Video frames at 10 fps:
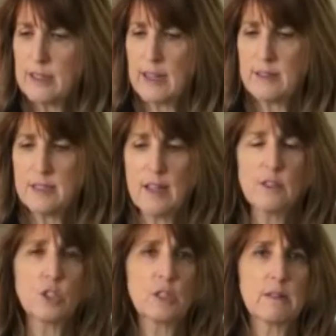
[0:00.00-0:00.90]

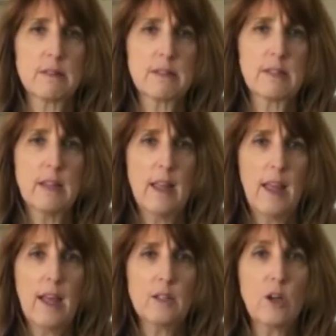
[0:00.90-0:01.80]
intentions
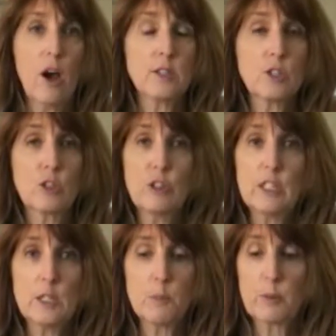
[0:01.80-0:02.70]
and God's
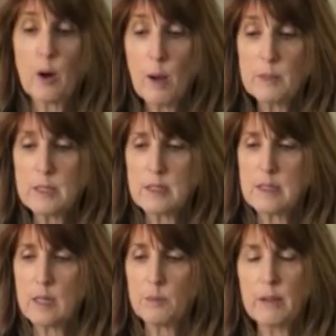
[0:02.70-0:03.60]
good
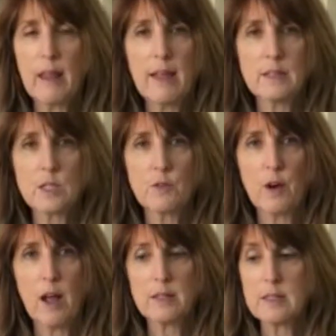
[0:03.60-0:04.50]
promises and plans for
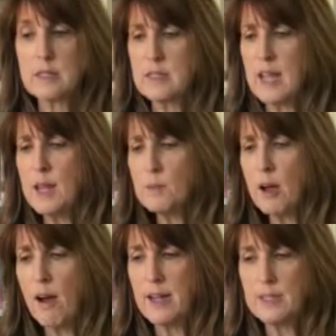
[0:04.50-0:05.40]
us. The same
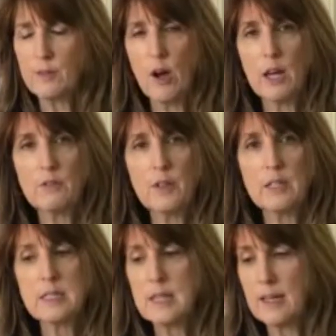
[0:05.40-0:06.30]
kind of
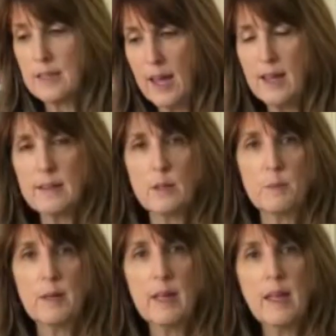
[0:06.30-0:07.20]
confidence that
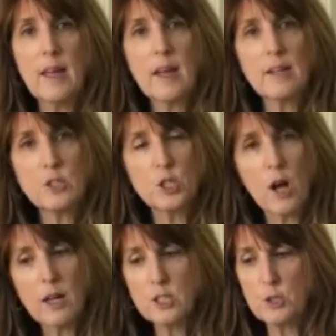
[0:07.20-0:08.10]
Caleb and
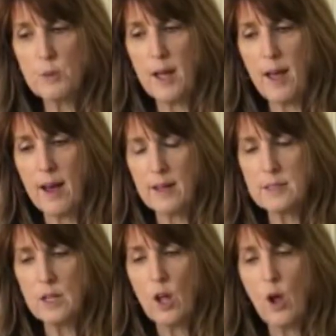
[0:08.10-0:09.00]
Joshua
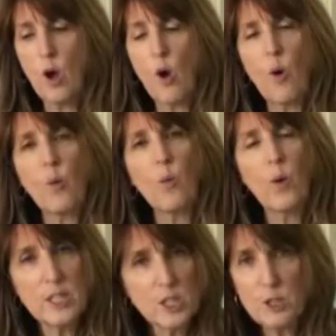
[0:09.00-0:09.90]
had.
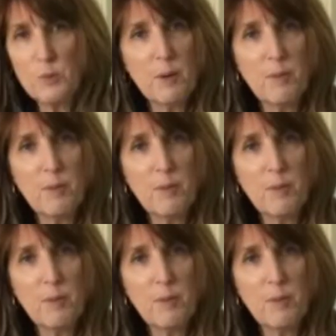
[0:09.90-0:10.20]
What should we